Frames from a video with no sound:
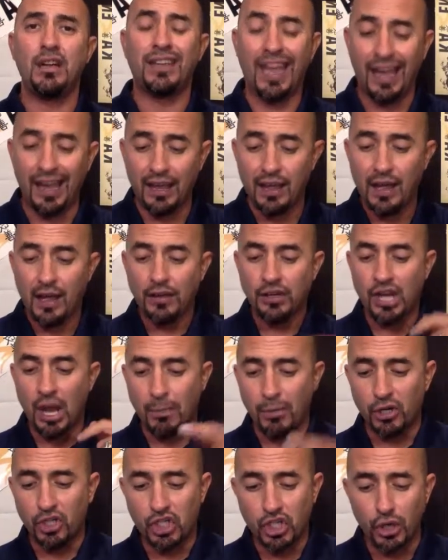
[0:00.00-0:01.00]
Okay.
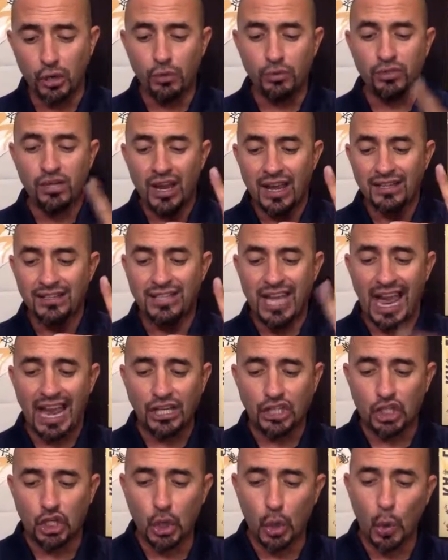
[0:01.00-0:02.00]
Number two,
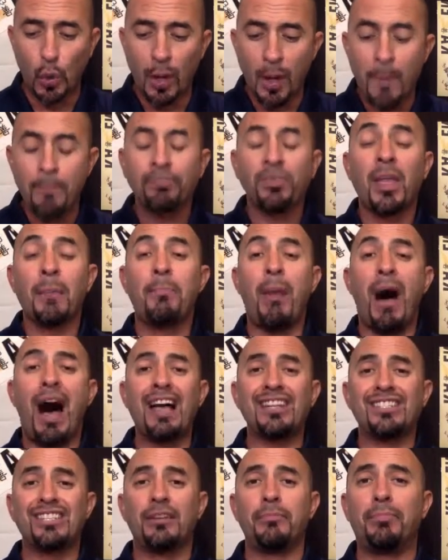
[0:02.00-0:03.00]
day two,
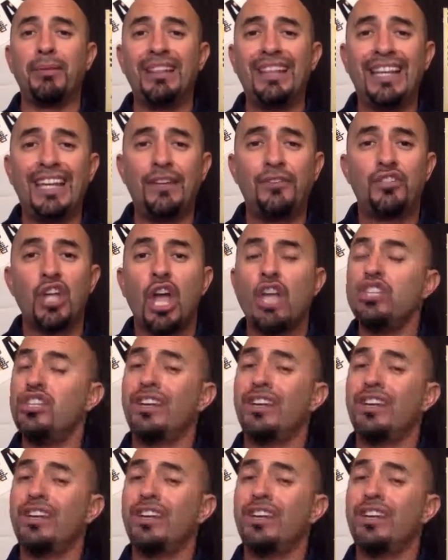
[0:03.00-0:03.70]
positive beliefs.